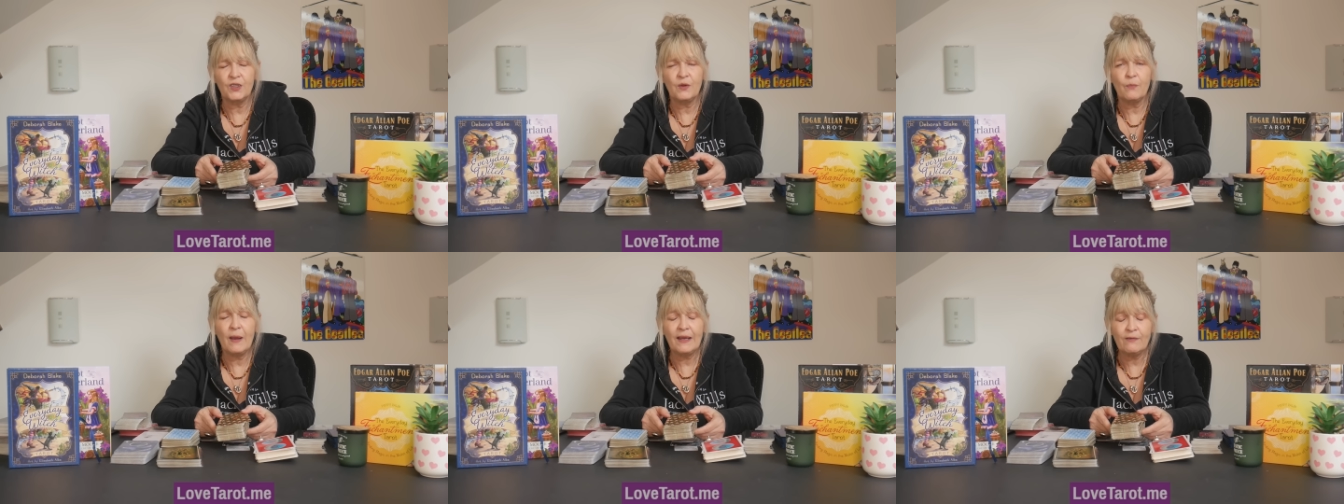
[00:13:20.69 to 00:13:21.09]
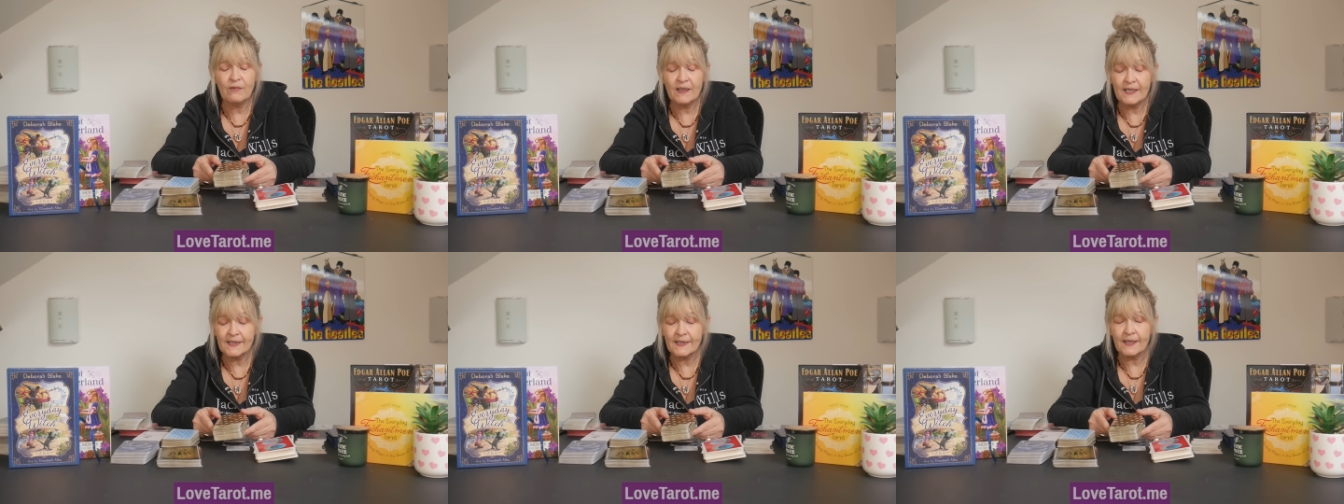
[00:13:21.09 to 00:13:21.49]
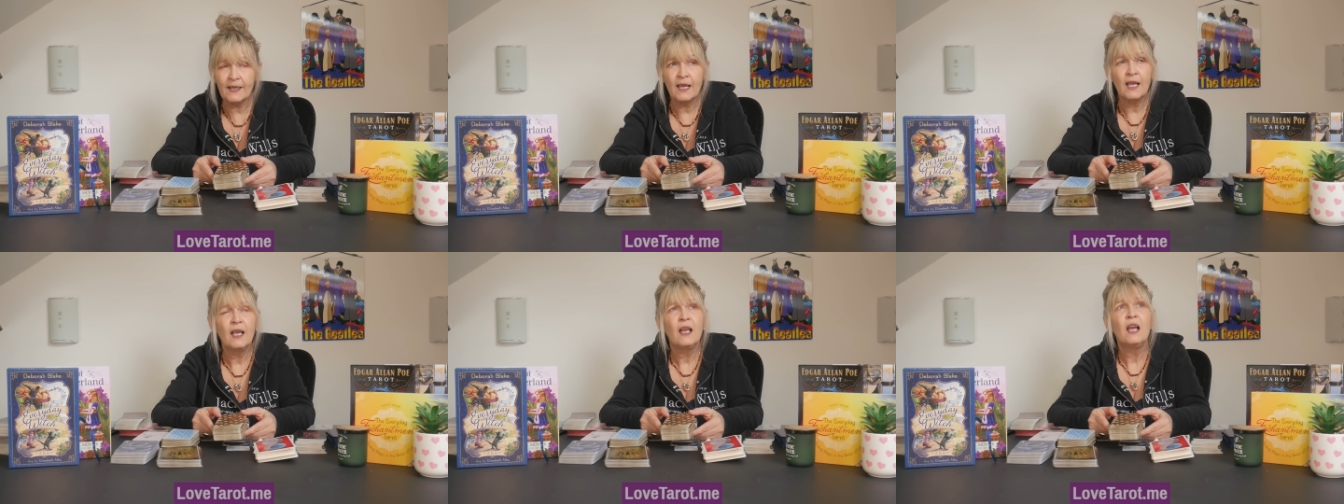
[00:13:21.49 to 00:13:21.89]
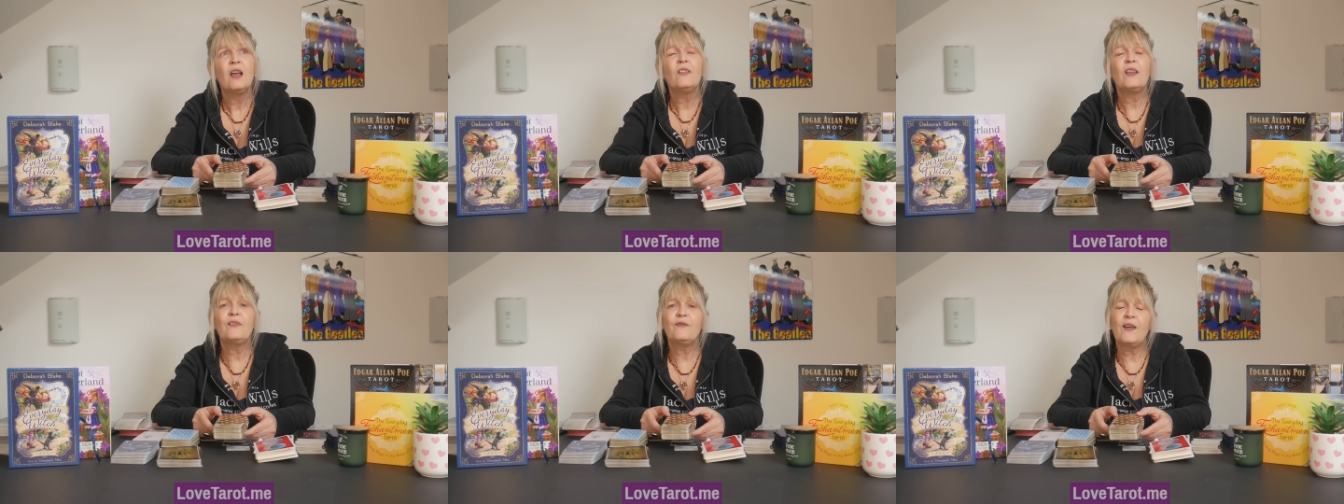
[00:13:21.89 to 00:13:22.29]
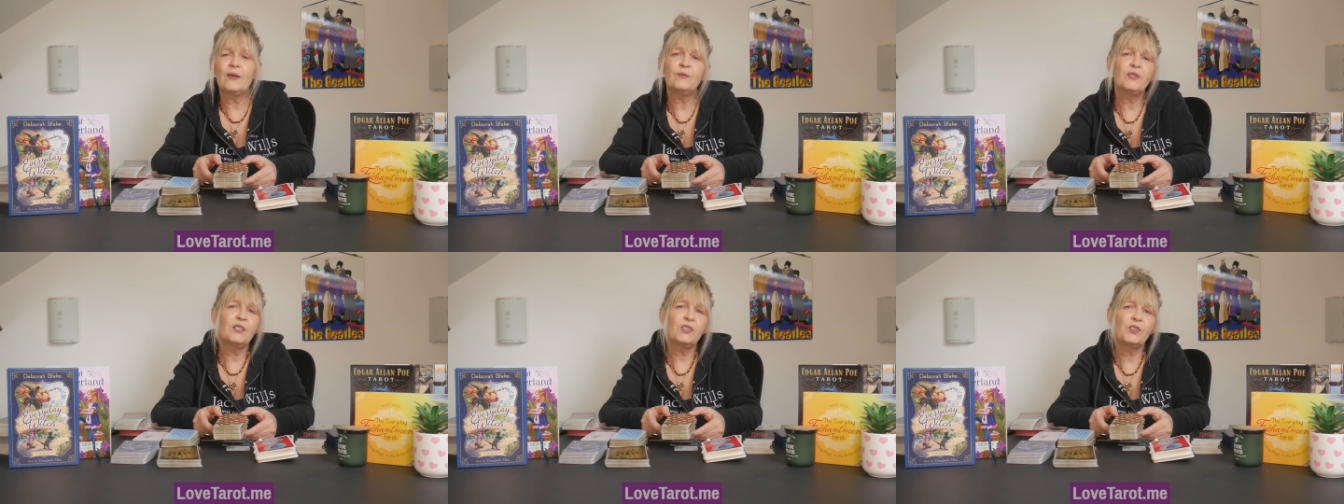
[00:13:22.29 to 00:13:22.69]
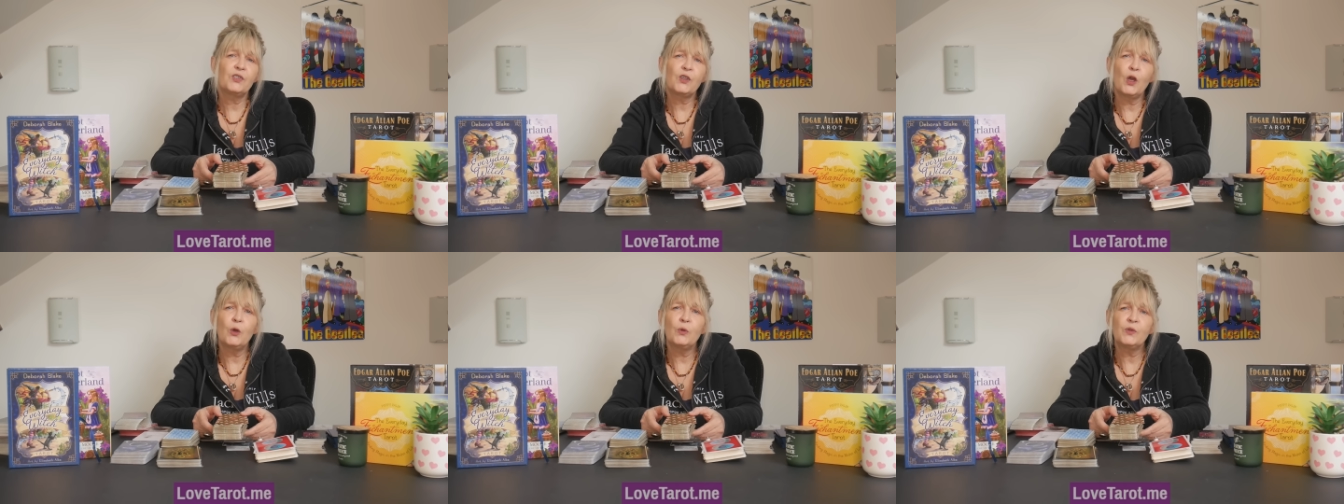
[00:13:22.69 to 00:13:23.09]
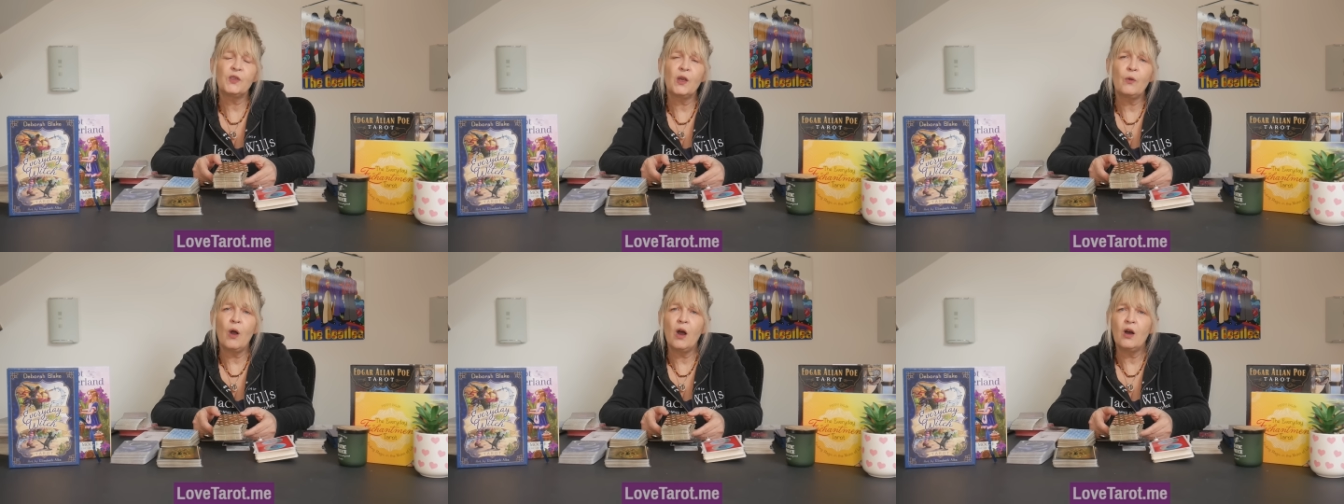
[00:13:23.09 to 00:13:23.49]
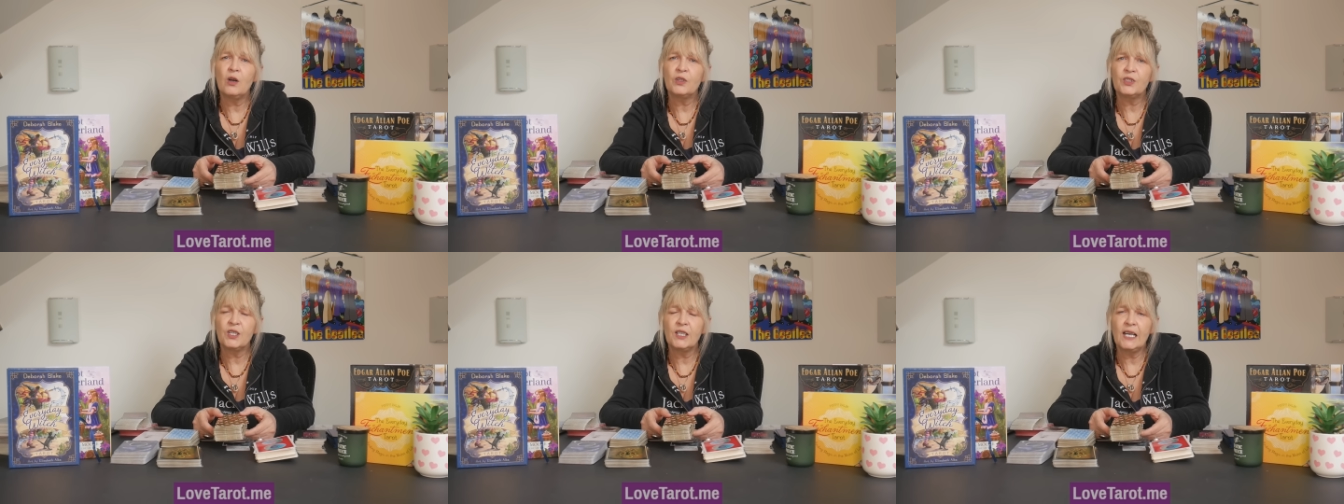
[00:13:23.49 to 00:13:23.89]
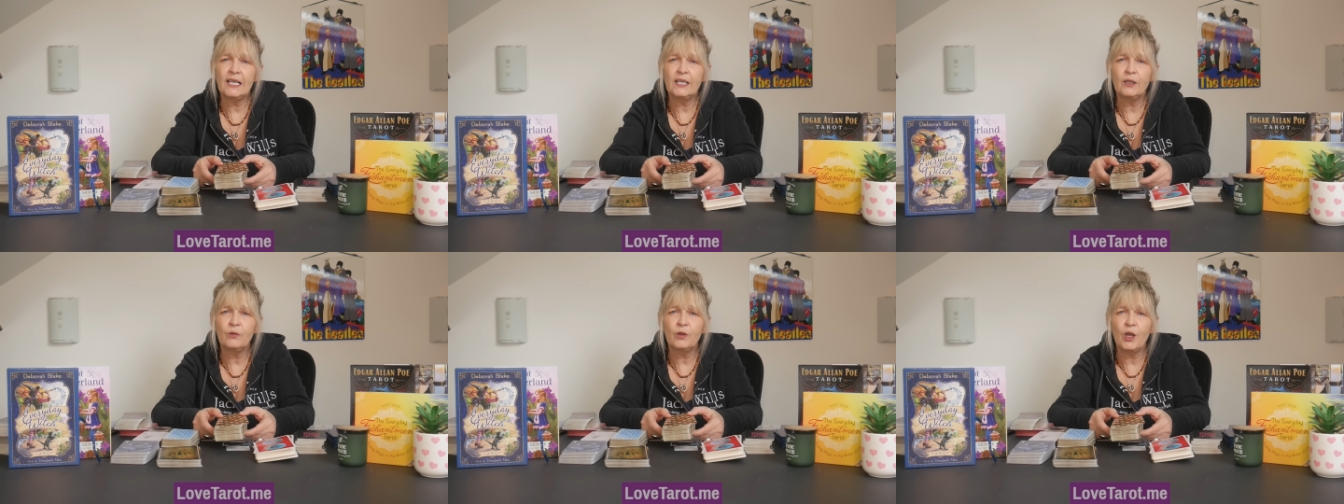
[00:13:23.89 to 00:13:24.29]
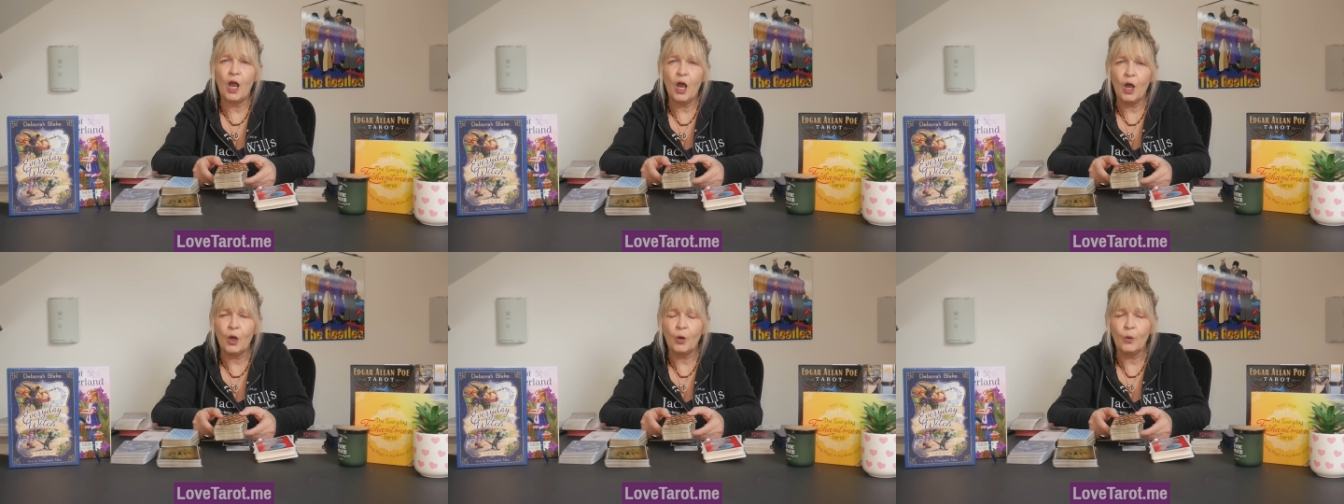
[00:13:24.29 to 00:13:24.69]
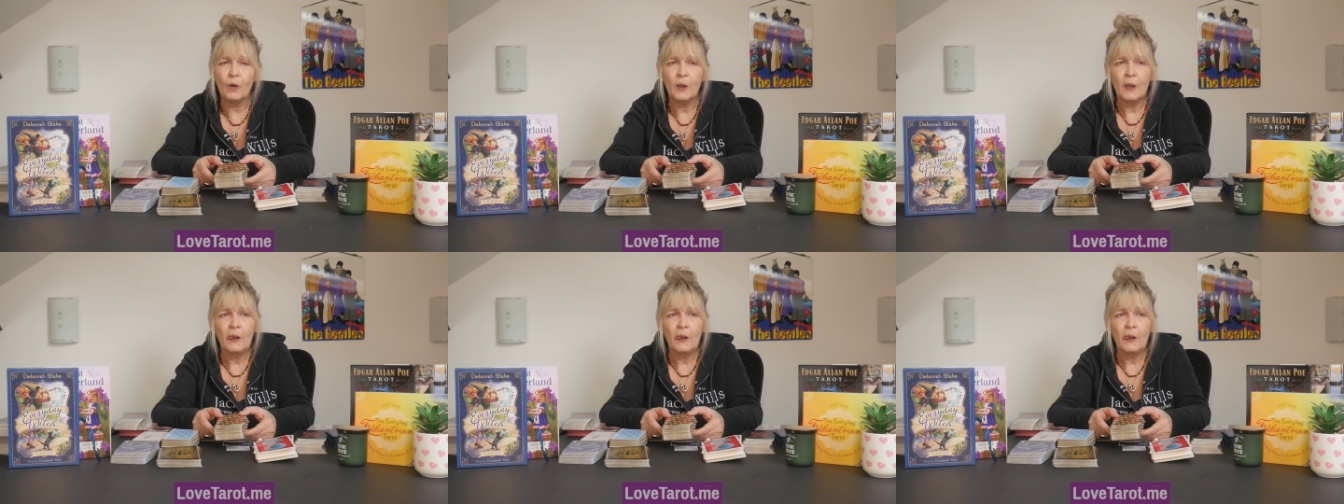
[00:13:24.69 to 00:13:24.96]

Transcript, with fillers: The main reason they found it so, so hard to let you go